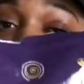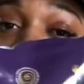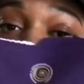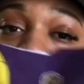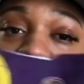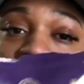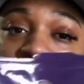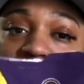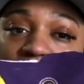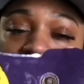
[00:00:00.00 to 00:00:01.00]
the
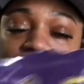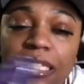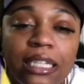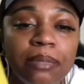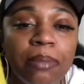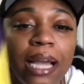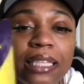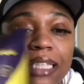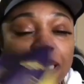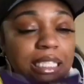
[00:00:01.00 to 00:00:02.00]
detox tea, mine
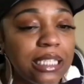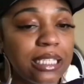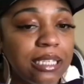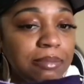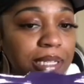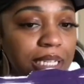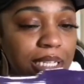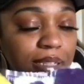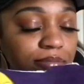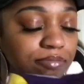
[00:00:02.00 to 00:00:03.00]
has the CBD
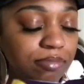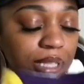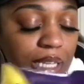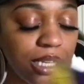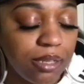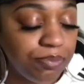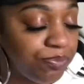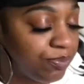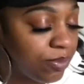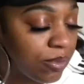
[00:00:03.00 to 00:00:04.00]
in it.
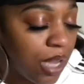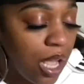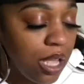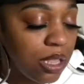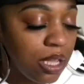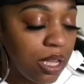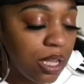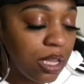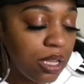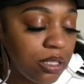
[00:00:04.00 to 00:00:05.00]

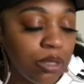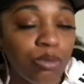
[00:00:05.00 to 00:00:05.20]
So when you